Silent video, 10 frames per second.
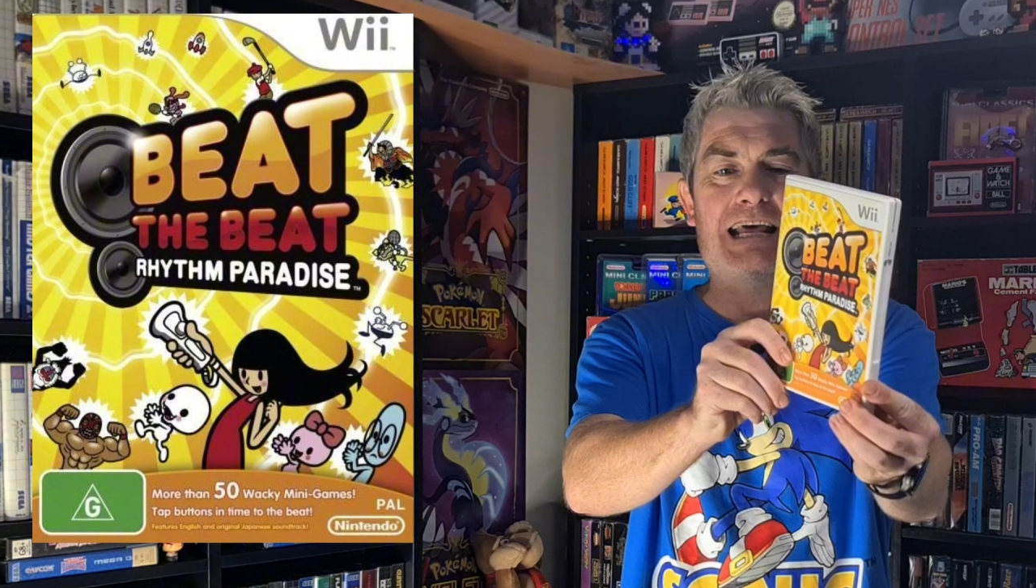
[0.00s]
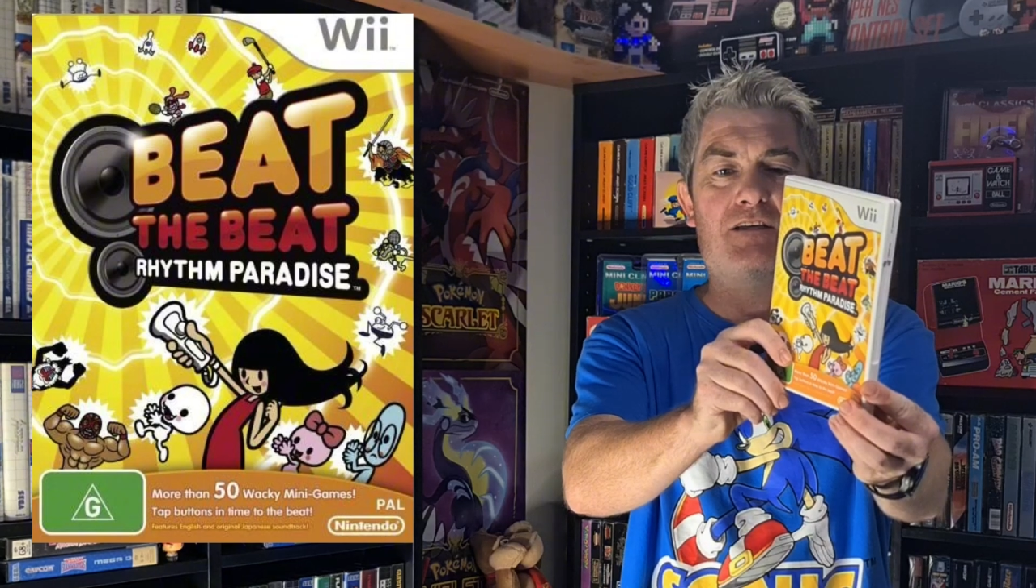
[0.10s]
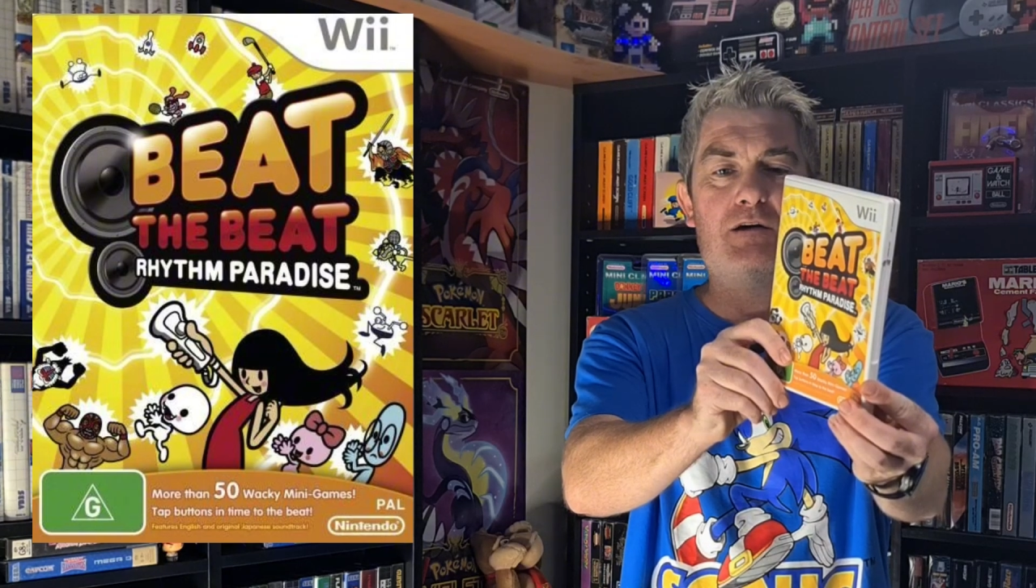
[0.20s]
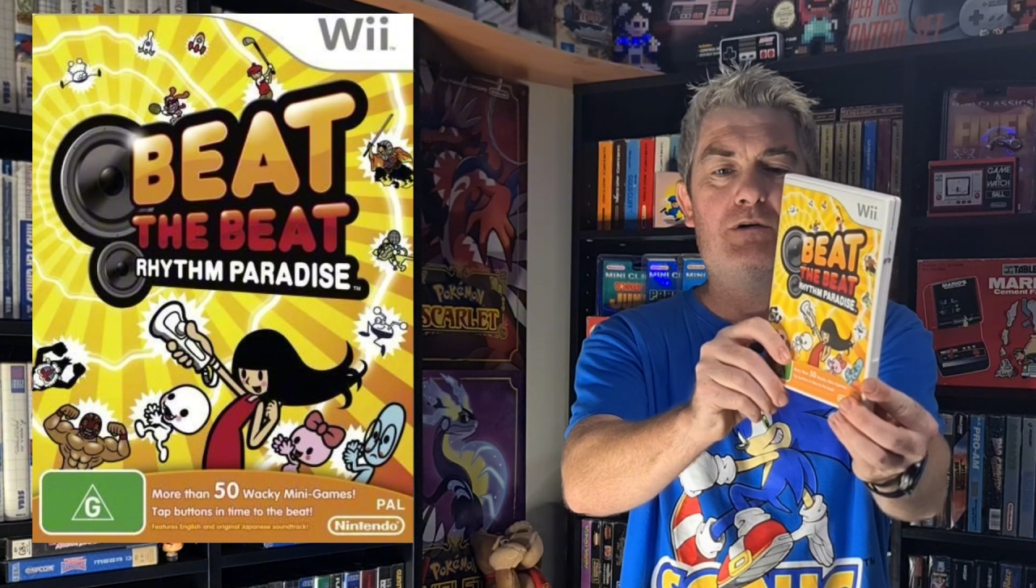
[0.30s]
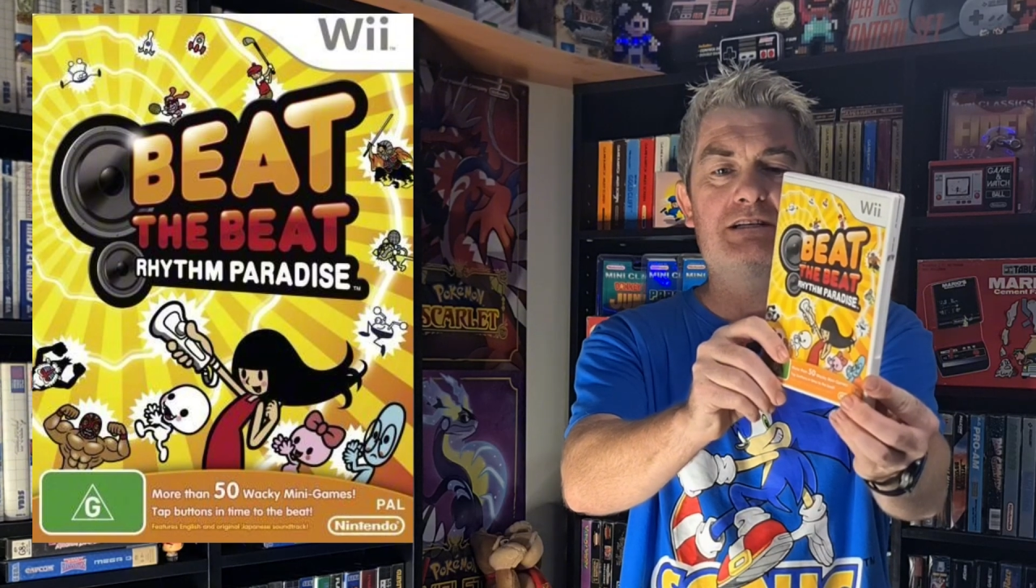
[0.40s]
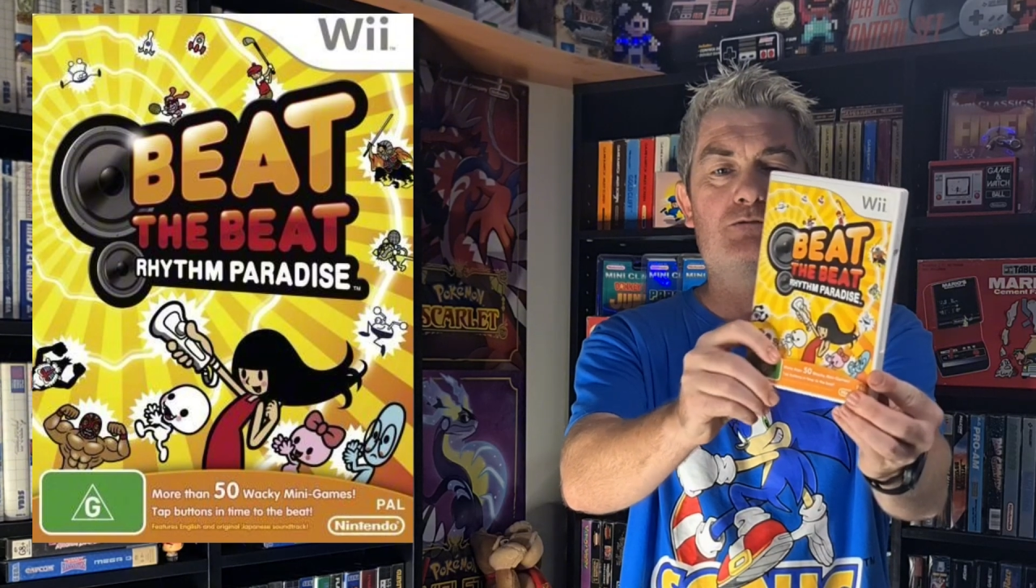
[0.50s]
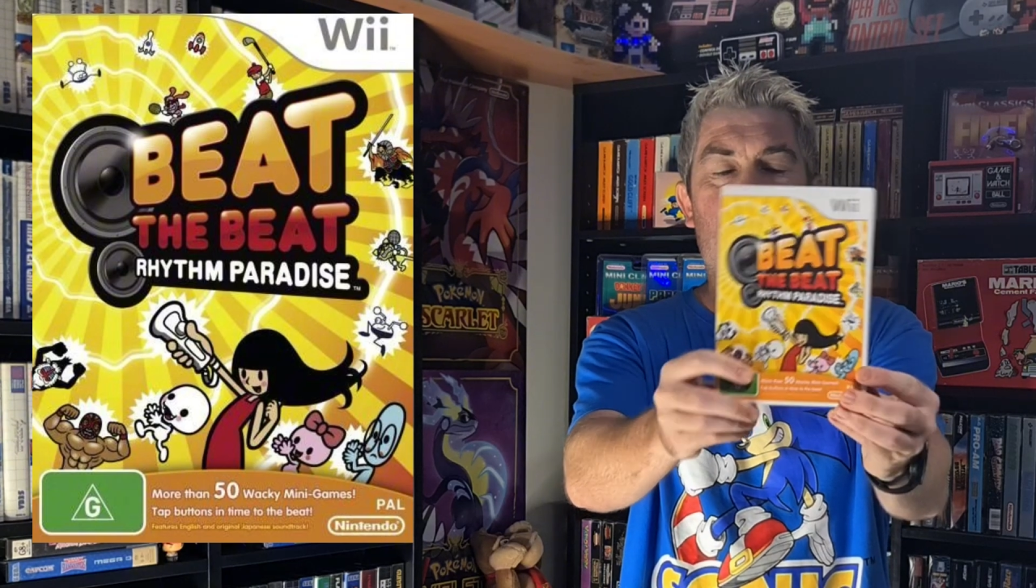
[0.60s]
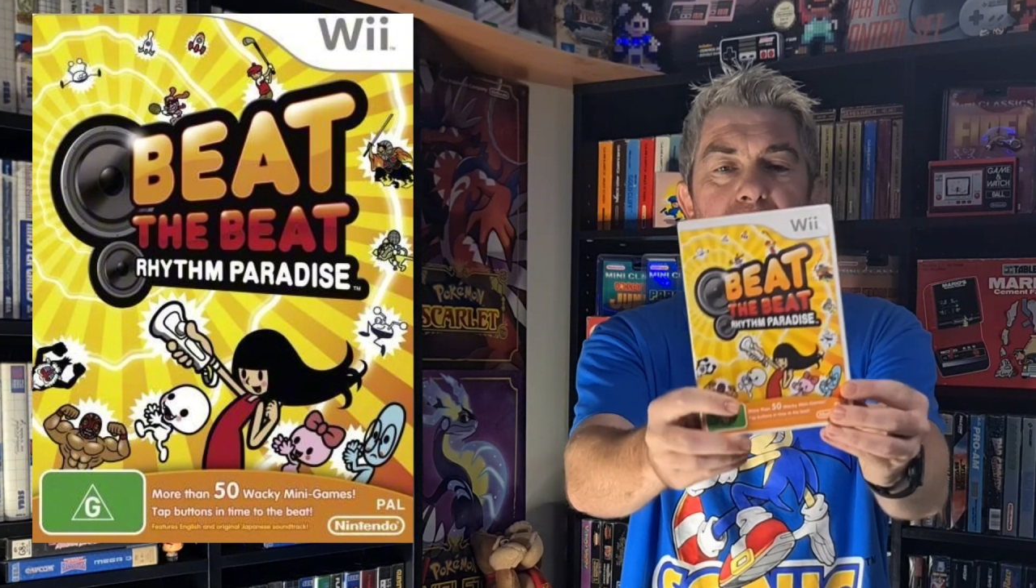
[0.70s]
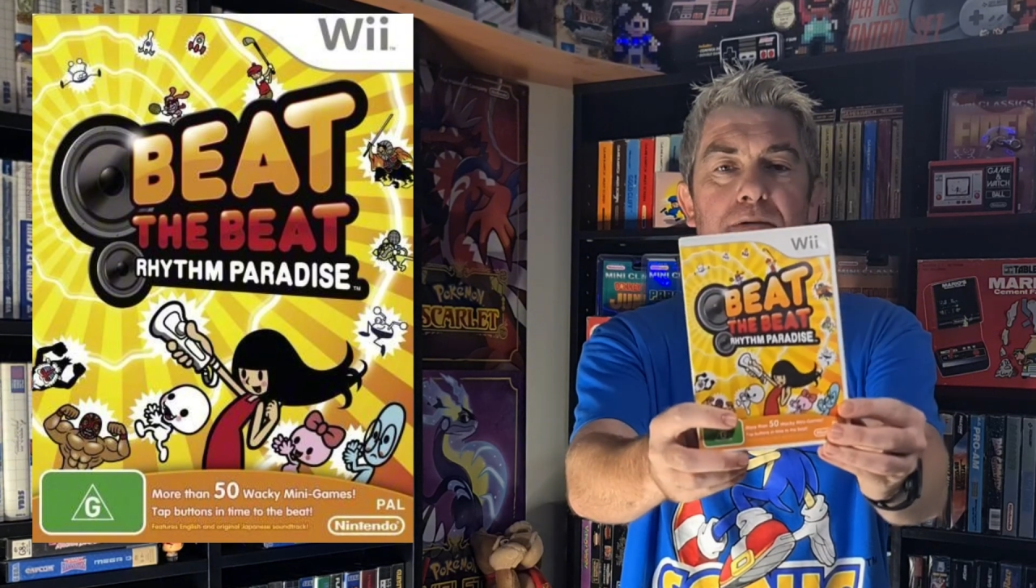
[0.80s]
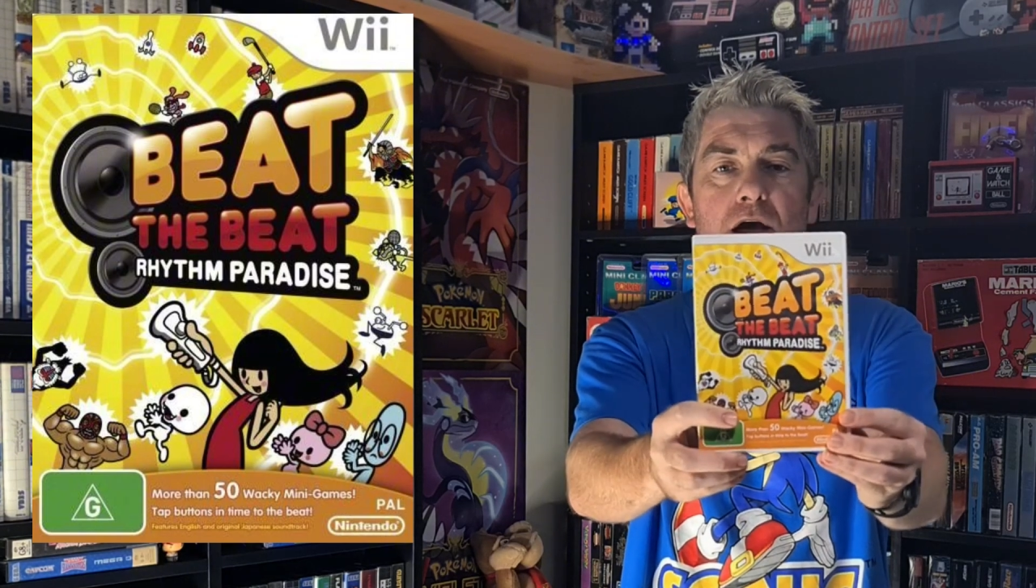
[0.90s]
Now, that one is a
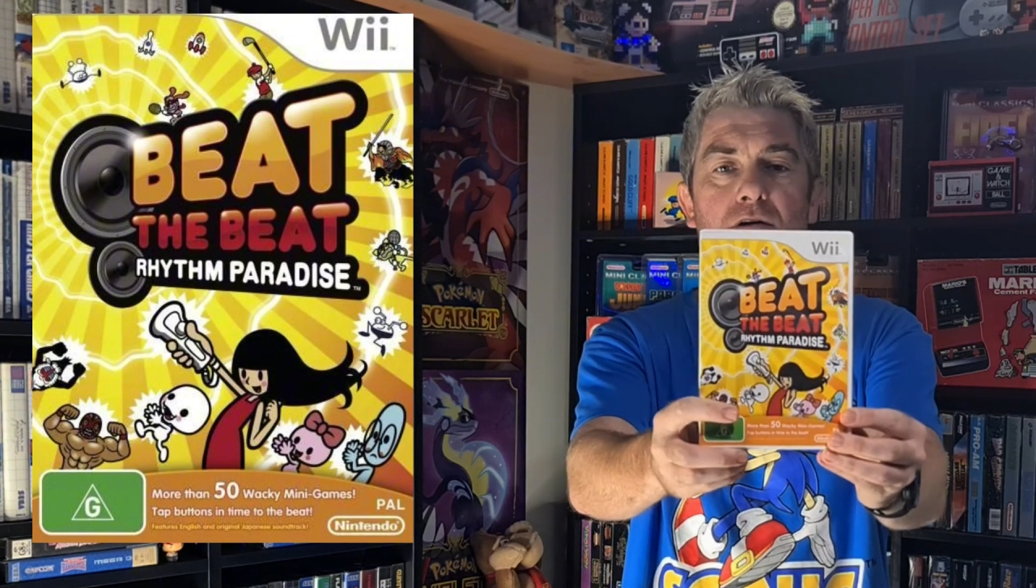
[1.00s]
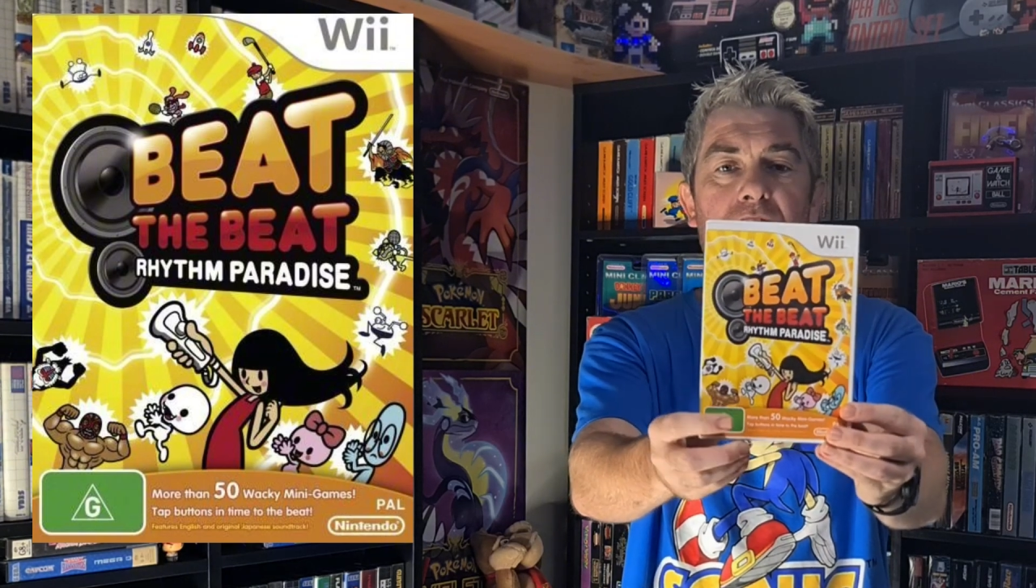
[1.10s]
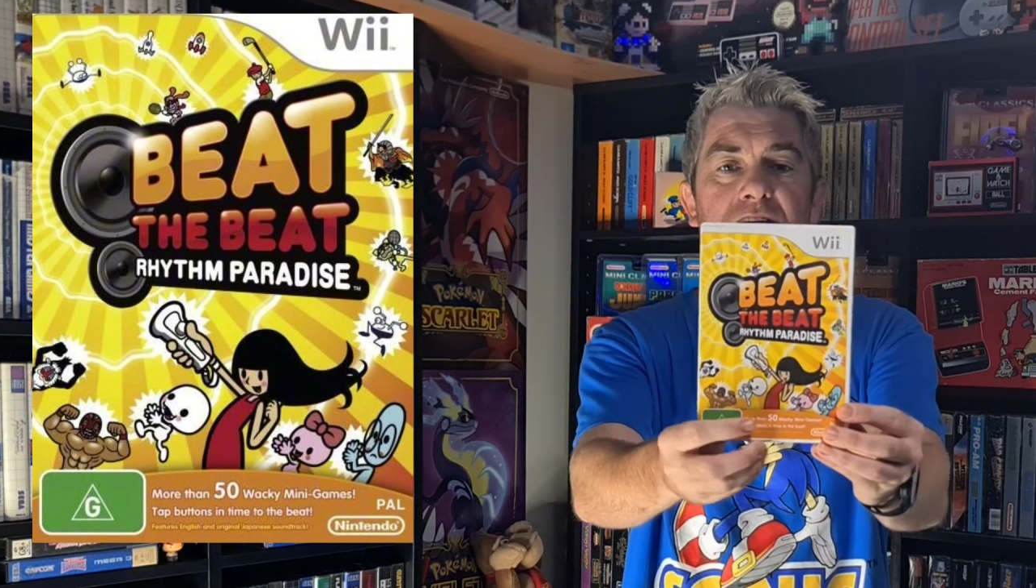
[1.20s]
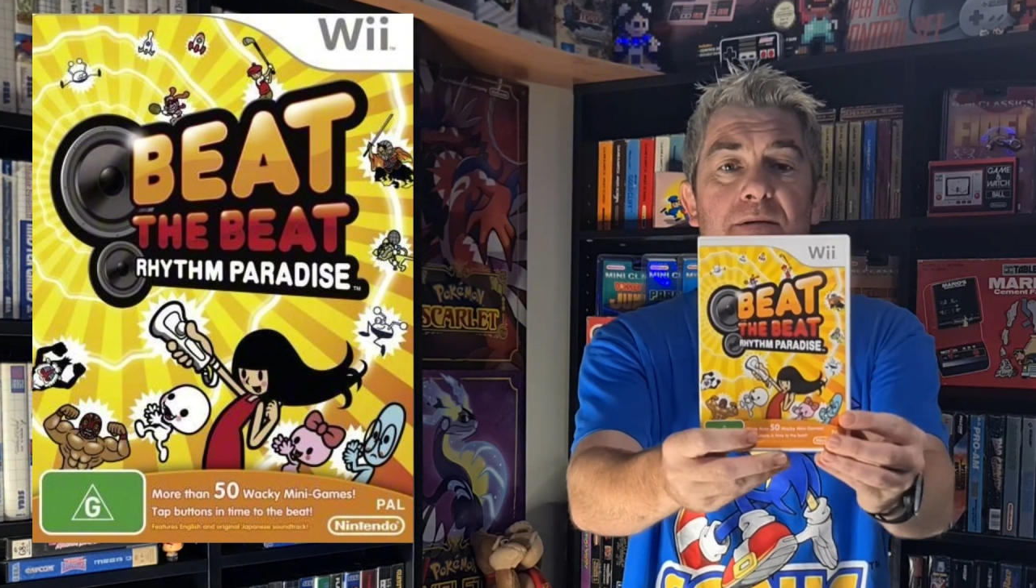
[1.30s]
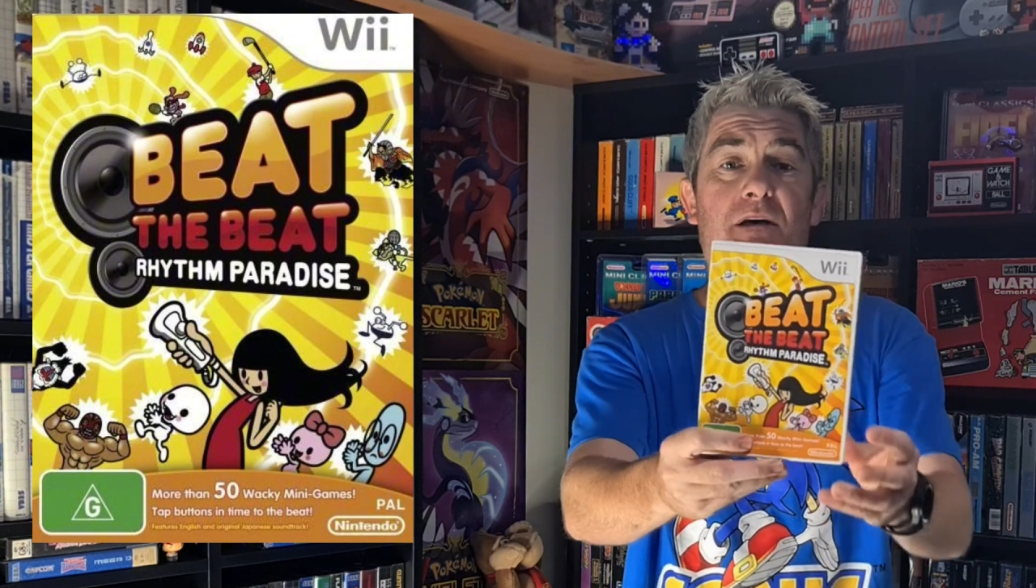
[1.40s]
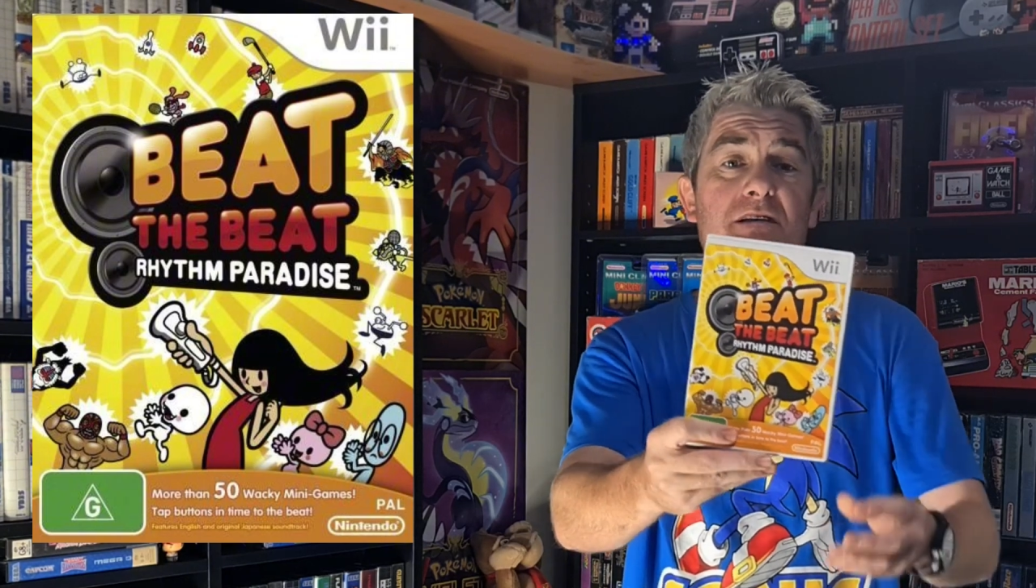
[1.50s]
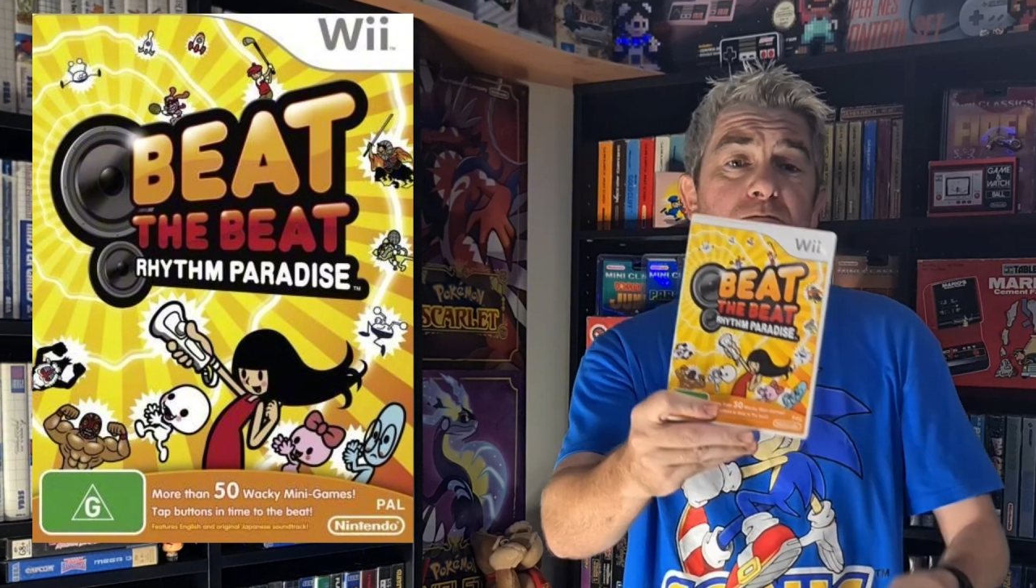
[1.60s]
Rhythm Paradise game. Now,